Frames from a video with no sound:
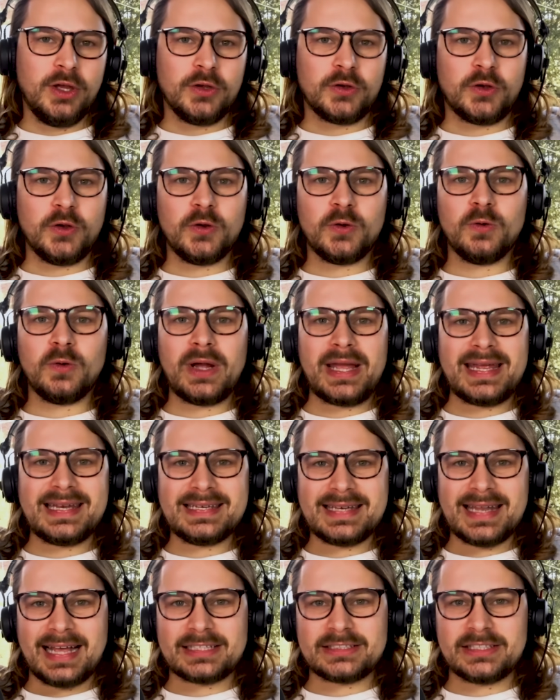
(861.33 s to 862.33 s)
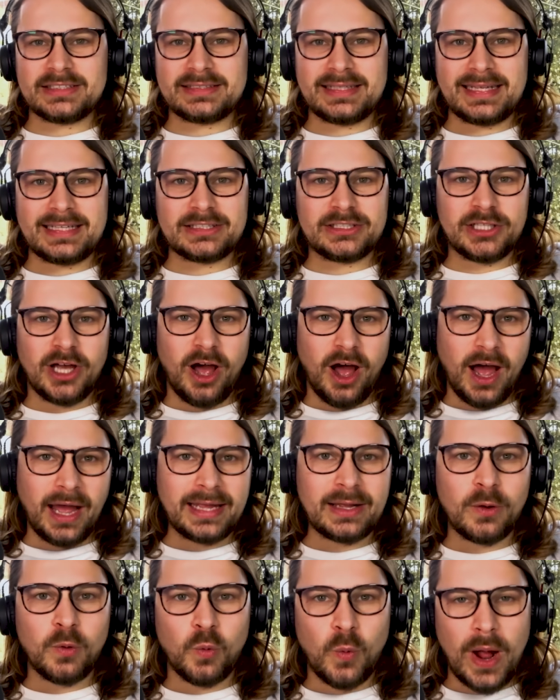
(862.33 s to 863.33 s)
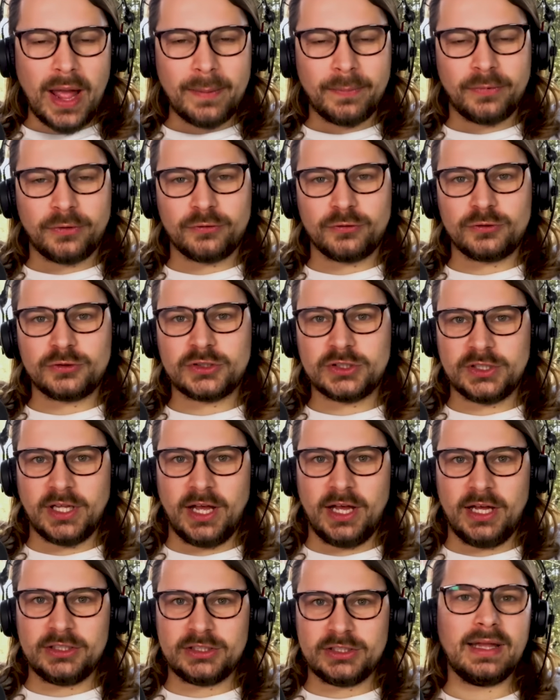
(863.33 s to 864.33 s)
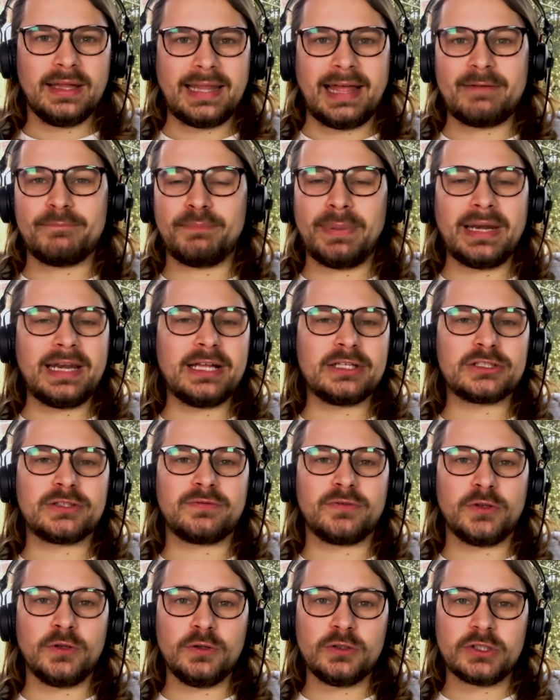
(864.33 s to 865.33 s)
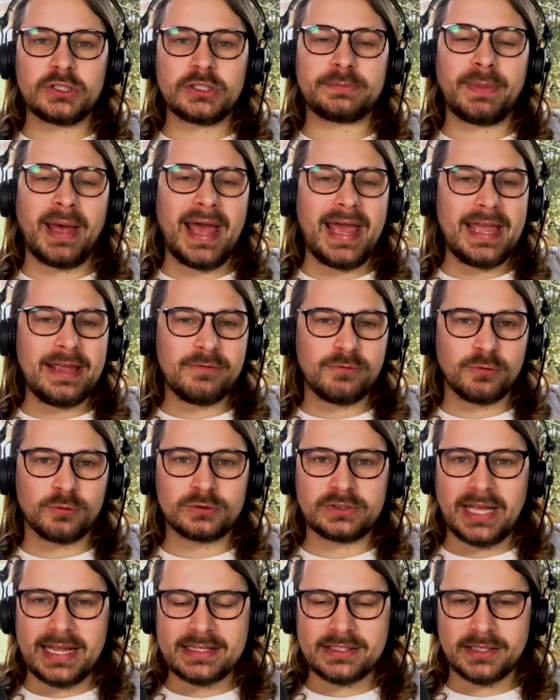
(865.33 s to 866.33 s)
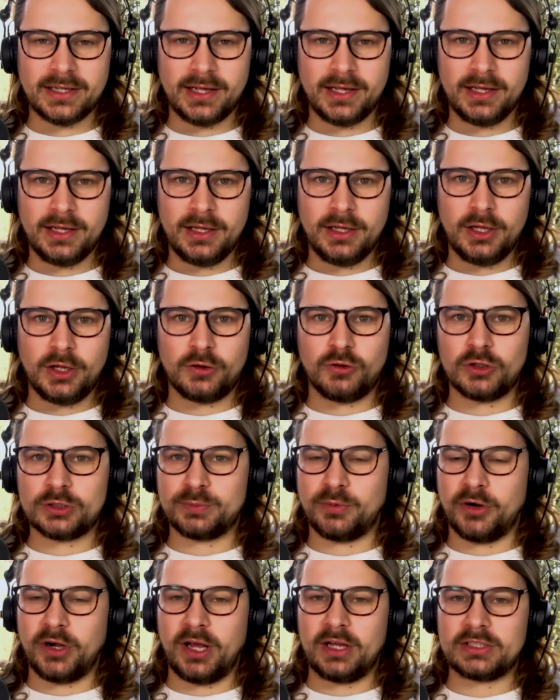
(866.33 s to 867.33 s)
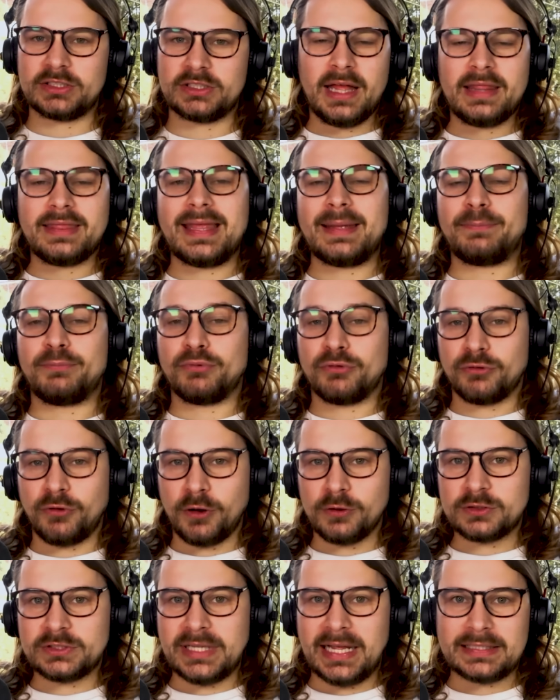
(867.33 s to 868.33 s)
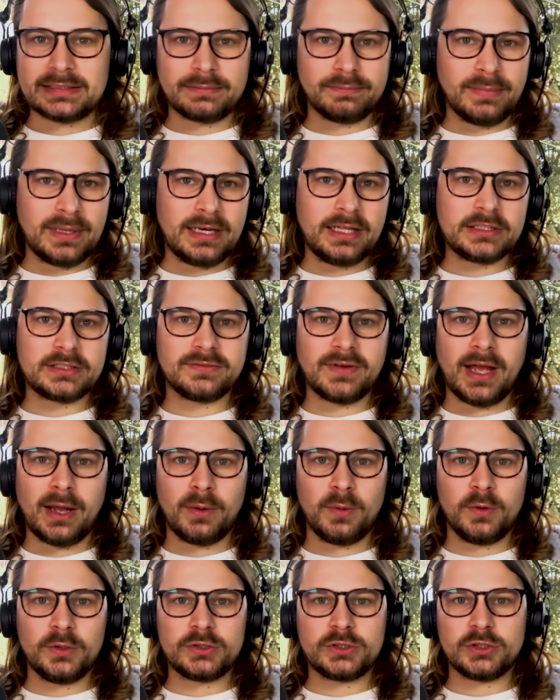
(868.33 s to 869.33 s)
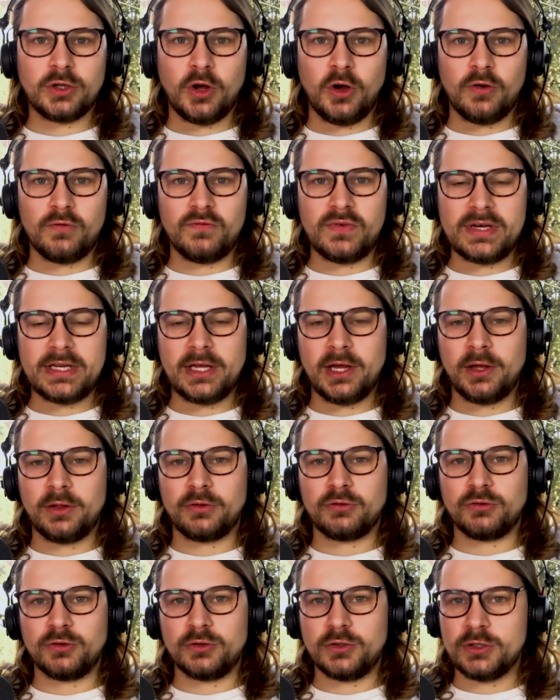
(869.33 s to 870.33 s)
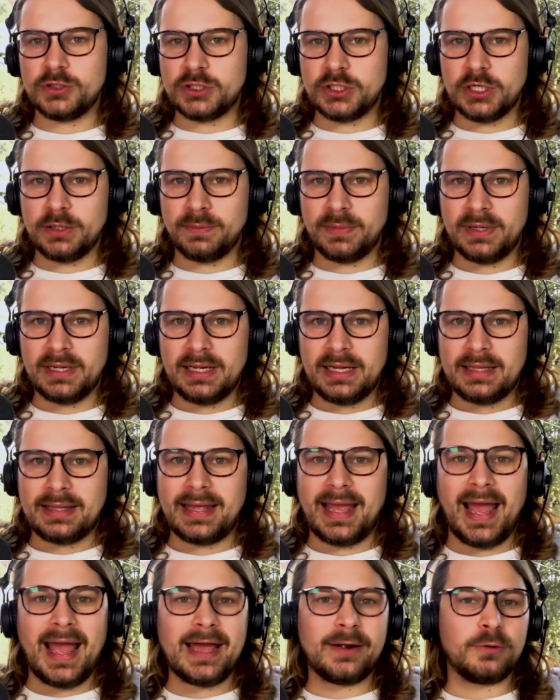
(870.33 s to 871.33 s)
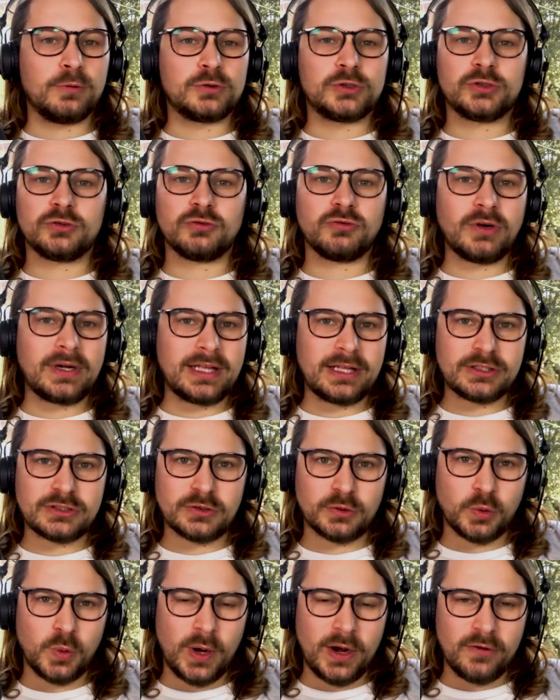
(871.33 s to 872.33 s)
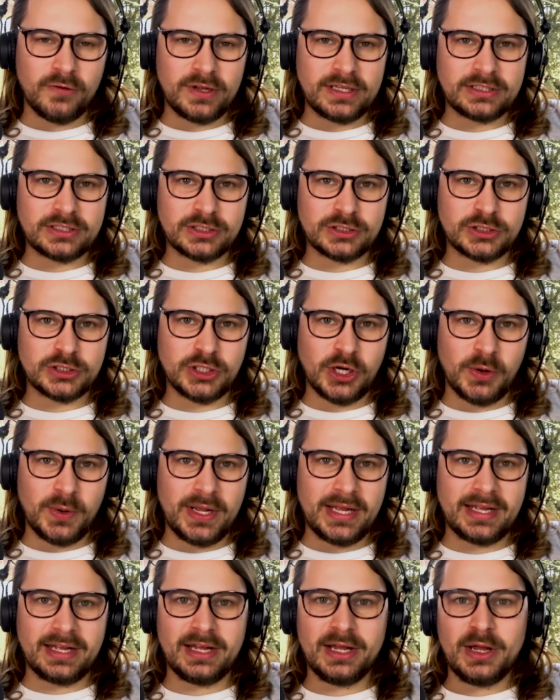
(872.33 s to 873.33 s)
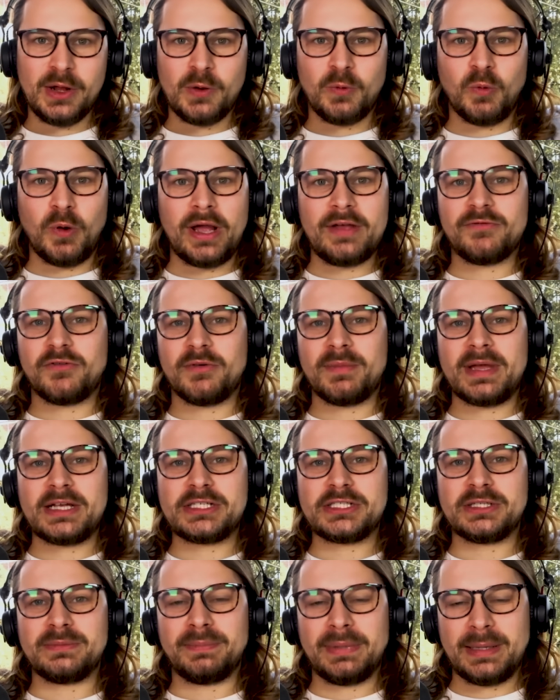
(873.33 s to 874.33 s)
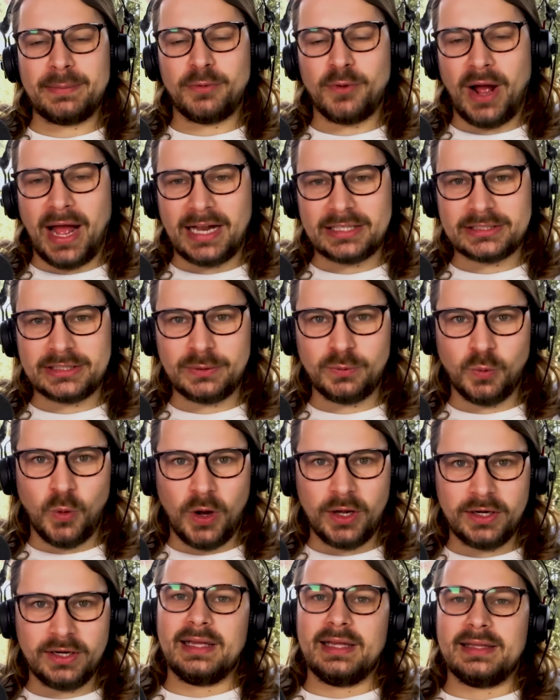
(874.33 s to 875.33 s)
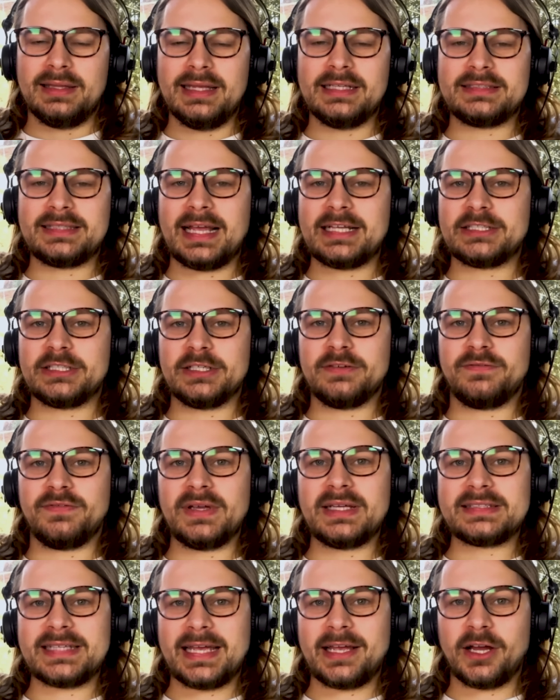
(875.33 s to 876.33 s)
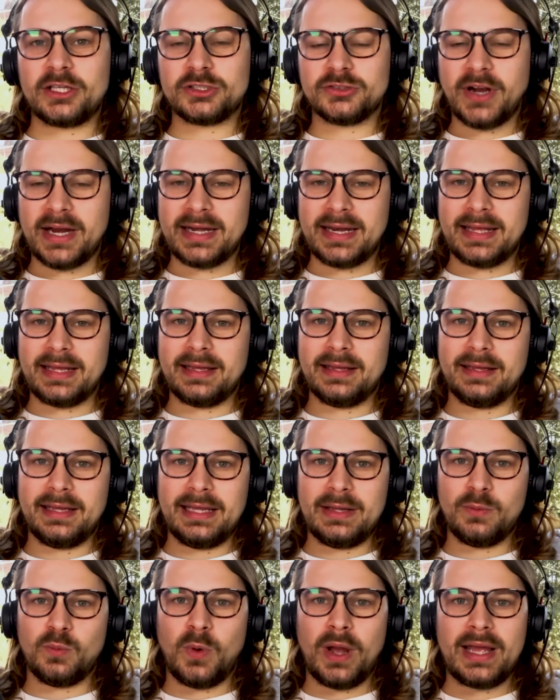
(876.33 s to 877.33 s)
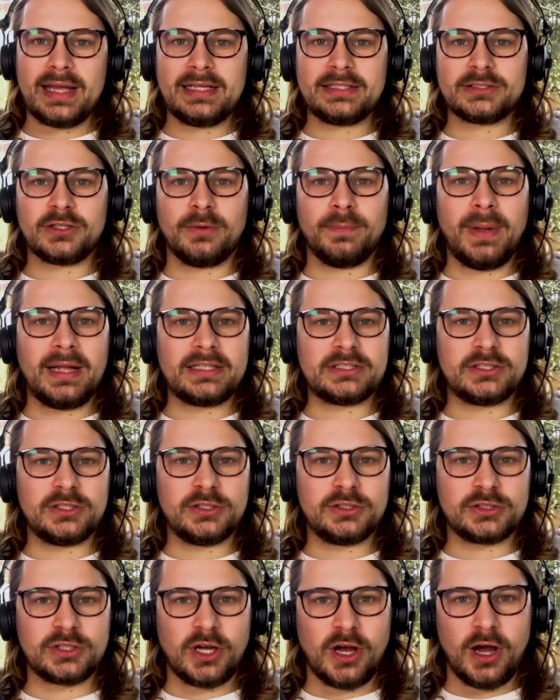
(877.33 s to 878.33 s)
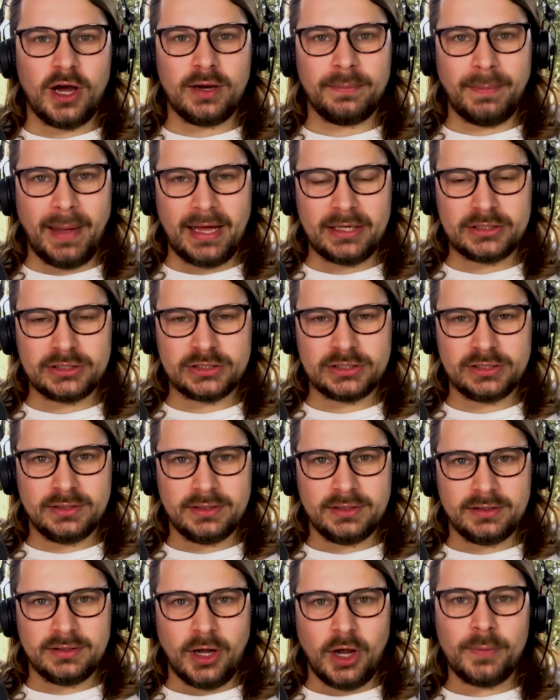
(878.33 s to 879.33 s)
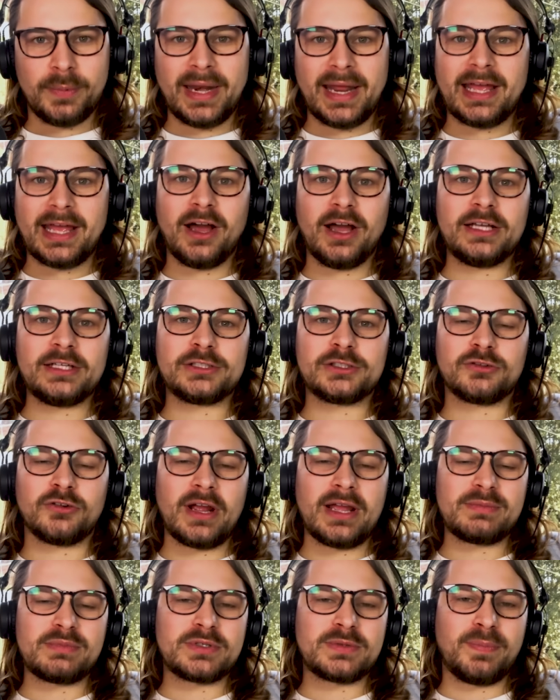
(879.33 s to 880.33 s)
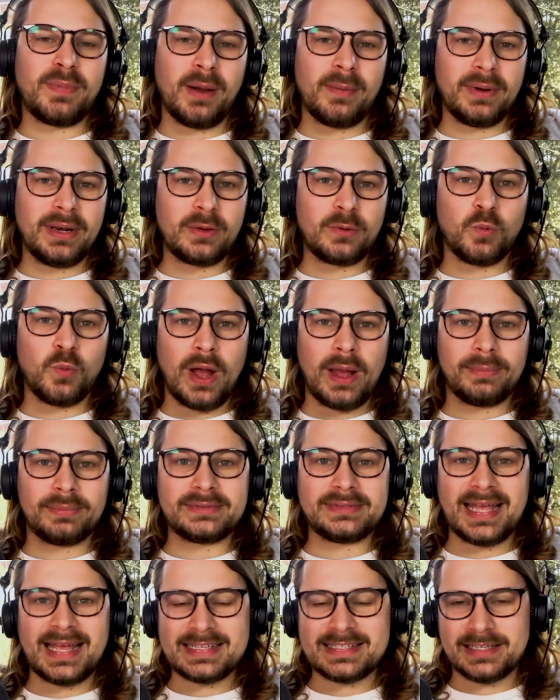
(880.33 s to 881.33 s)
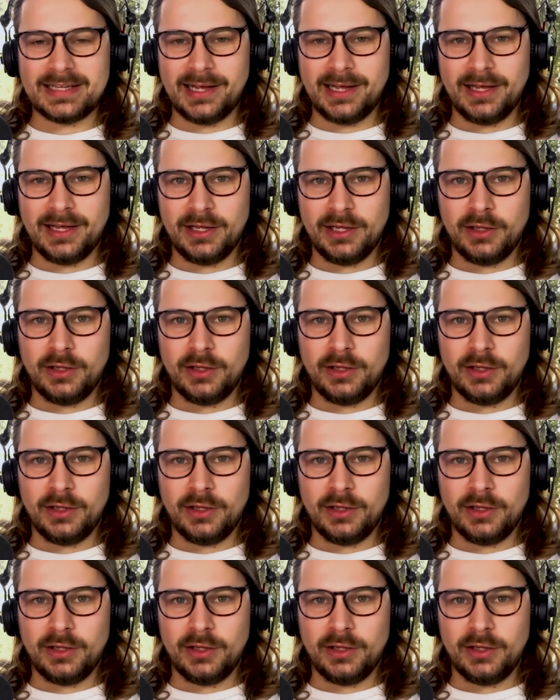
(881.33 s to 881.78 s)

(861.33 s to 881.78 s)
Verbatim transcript: Google indexes the entire web through search. They have billions of users' behavioral data across products. They process millions of hours of video through YouTube. They handle trillions of queries showing what information people actually want. This data feeds AI training in ways competitors can't match. OpenAI scrapes public web data.